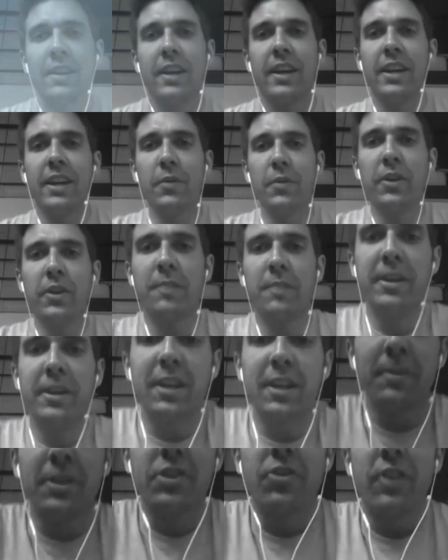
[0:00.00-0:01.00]
Anyone can
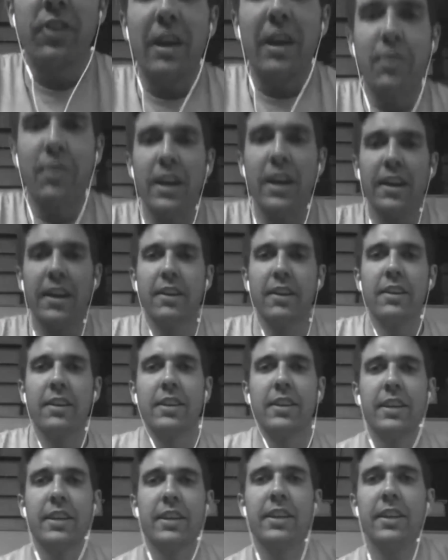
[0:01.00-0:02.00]
become a travel
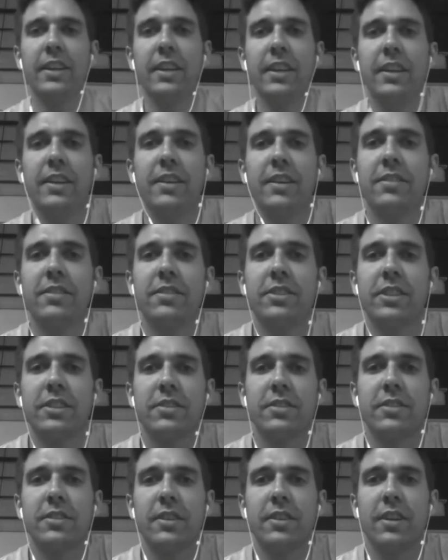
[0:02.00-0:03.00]
hacker. The key is
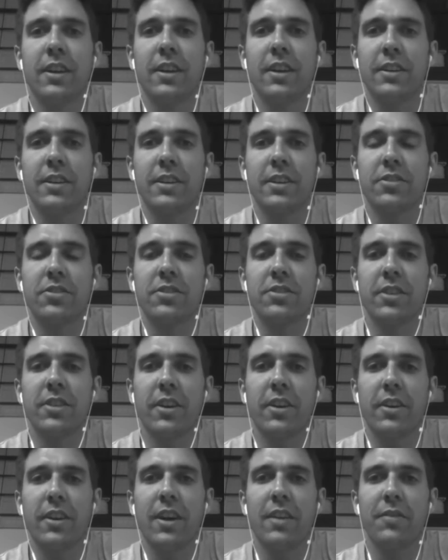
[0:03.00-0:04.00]
just to
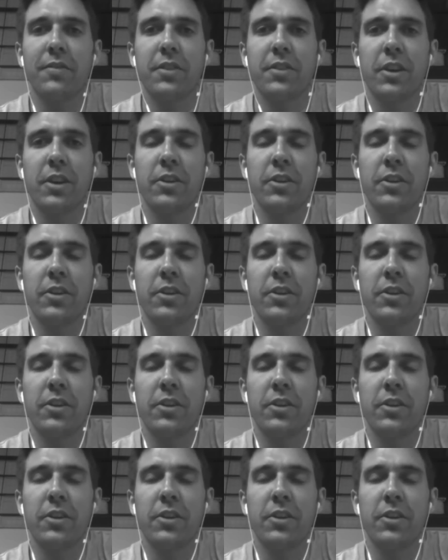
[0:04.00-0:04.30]
start off,